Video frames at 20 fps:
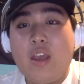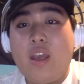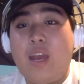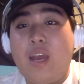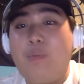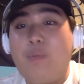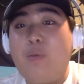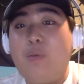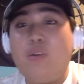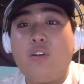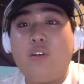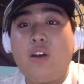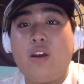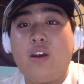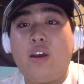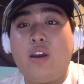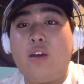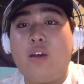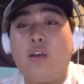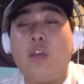And people,
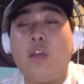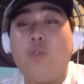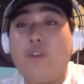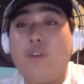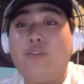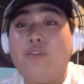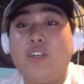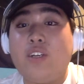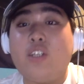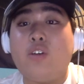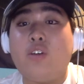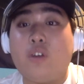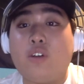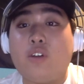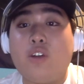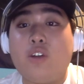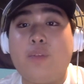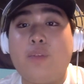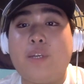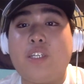and rightfully so,
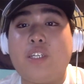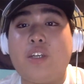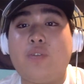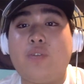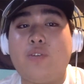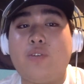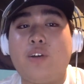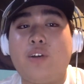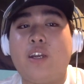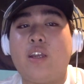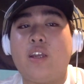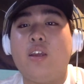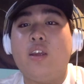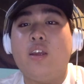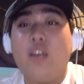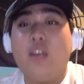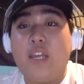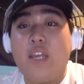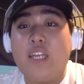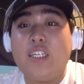including myself, were like,
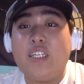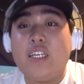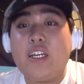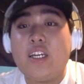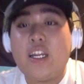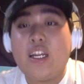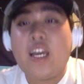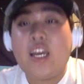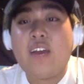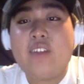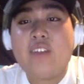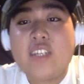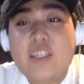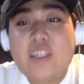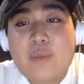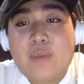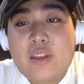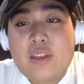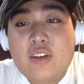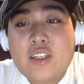is he going to have that
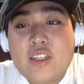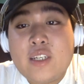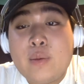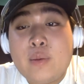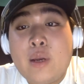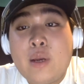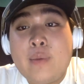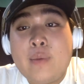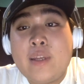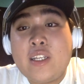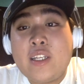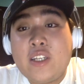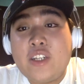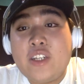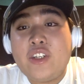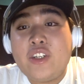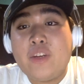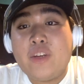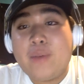same athleticism coming into this year?